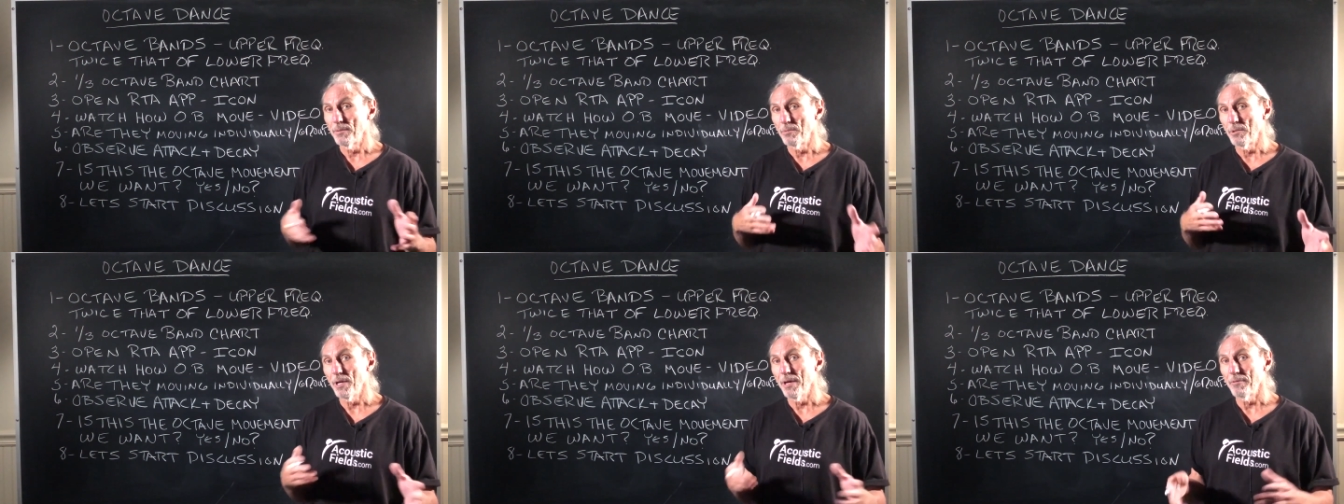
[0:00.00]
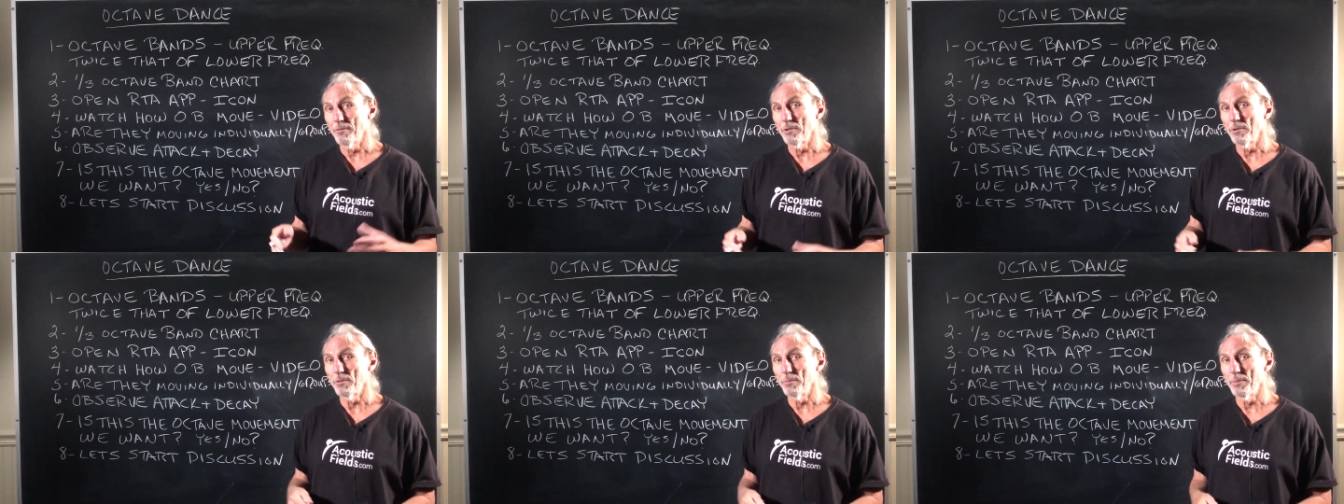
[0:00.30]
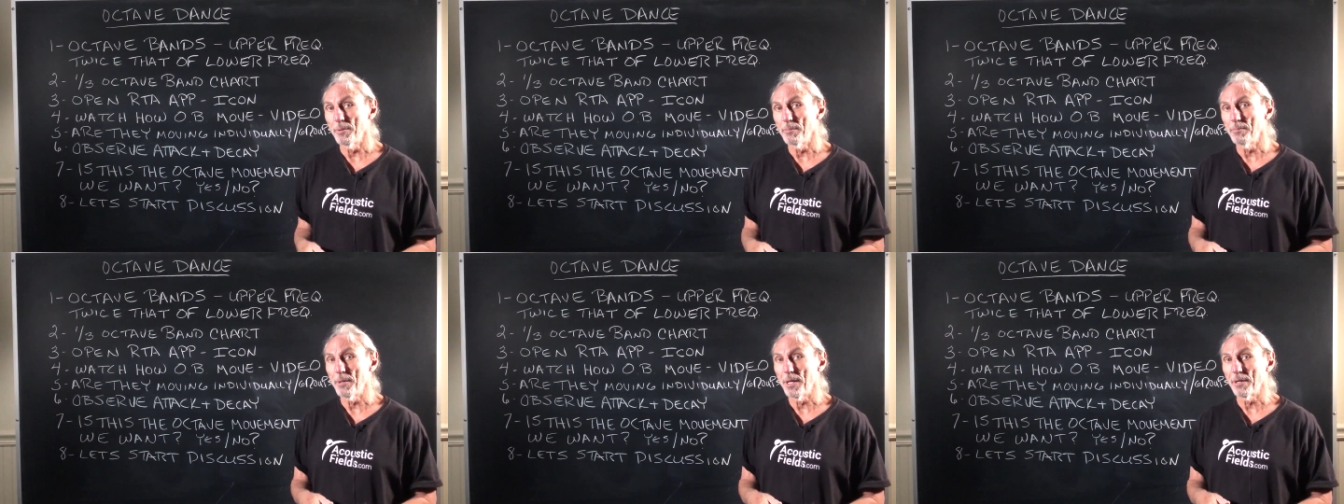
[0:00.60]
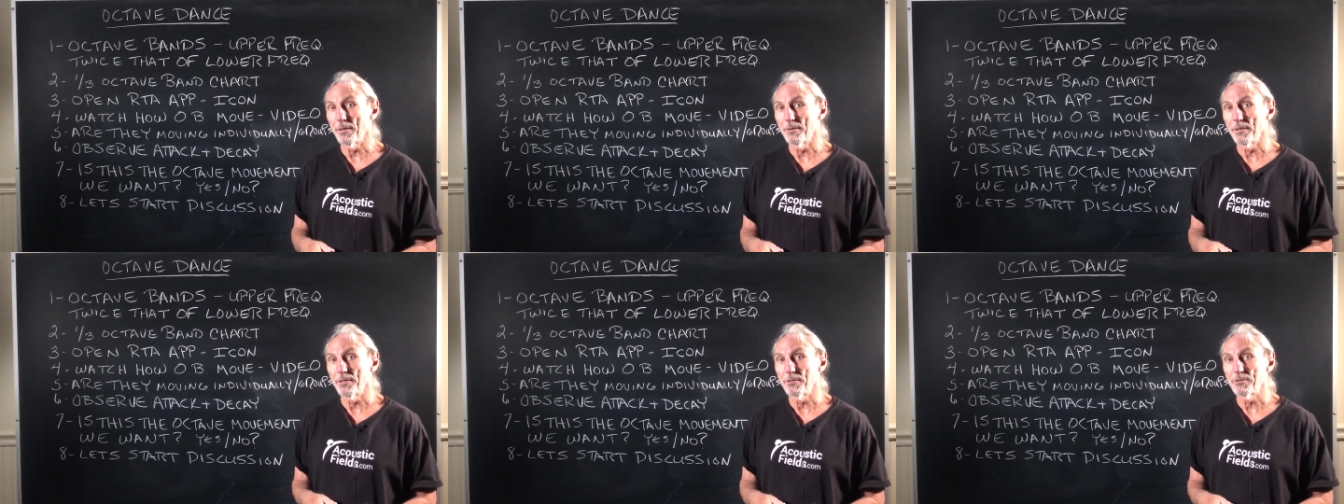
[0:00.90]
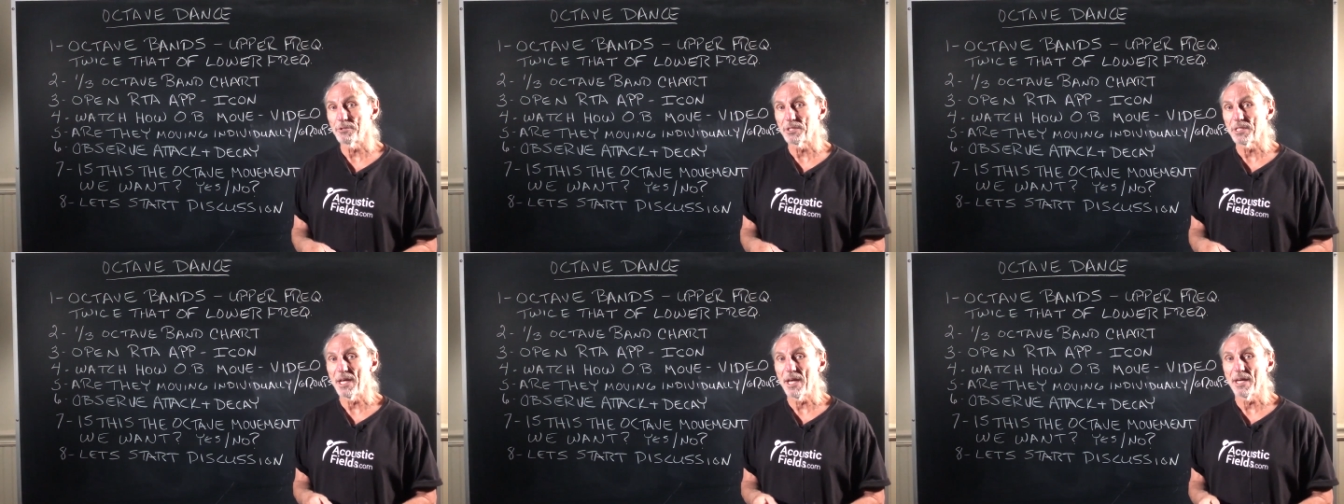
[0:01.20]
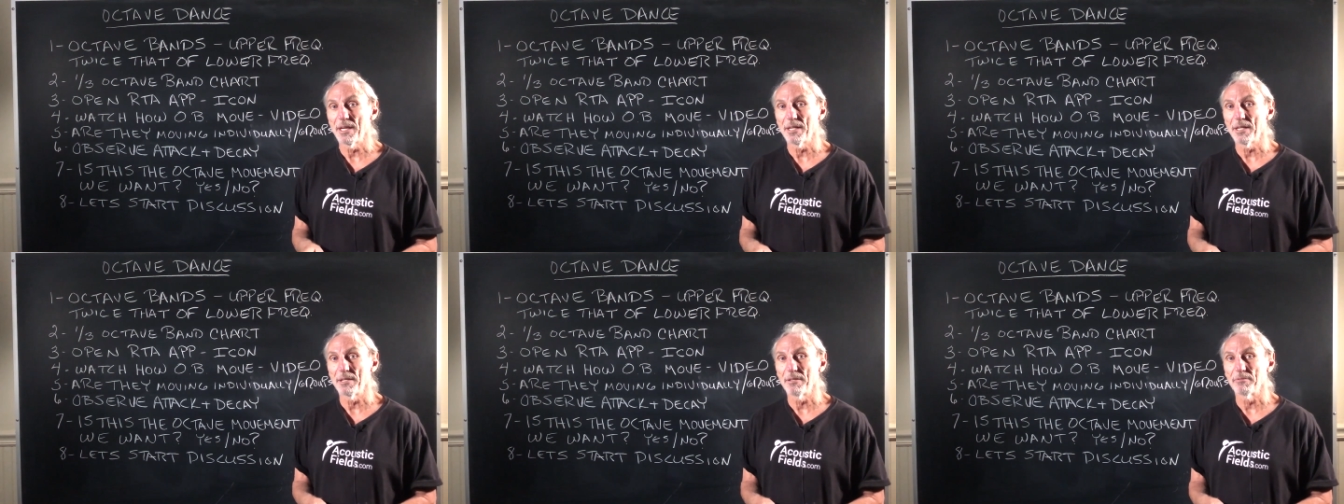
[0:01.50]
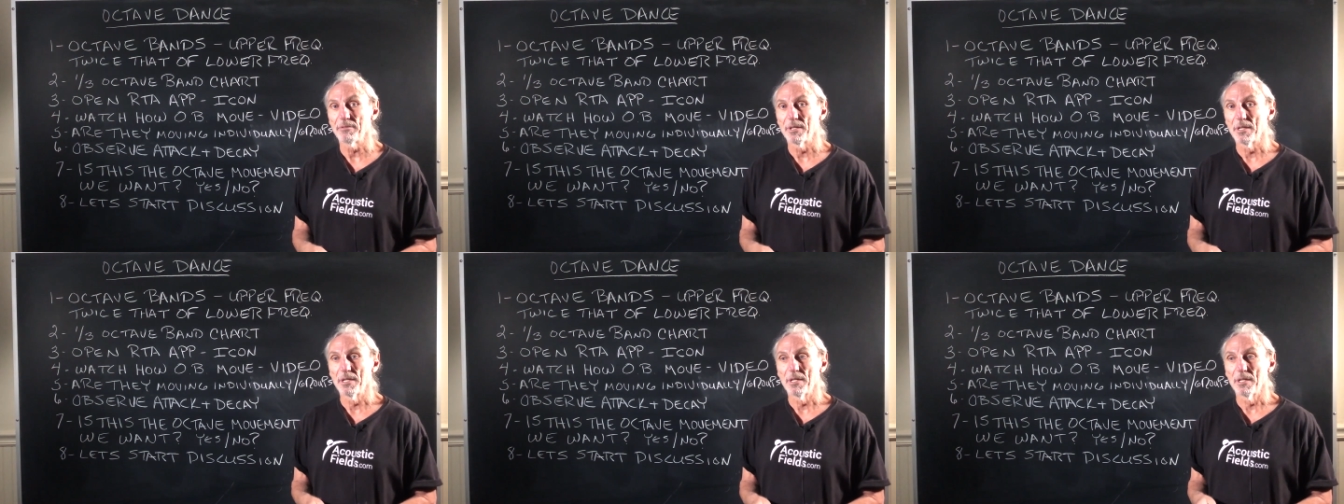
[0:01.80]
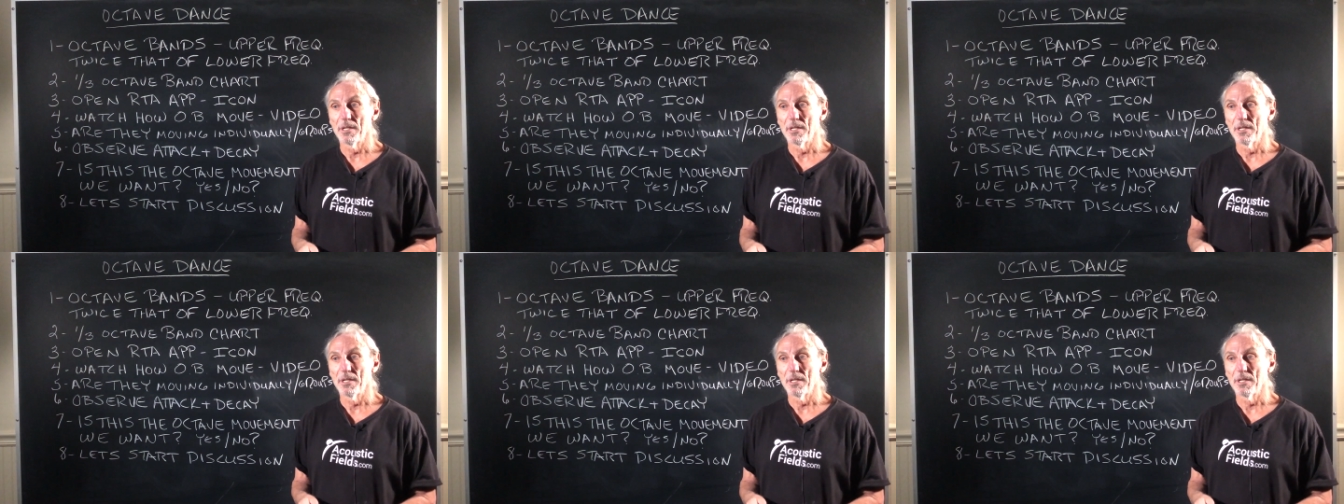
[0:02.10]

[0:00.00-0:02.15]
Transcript: we'll have a little bit better understanding of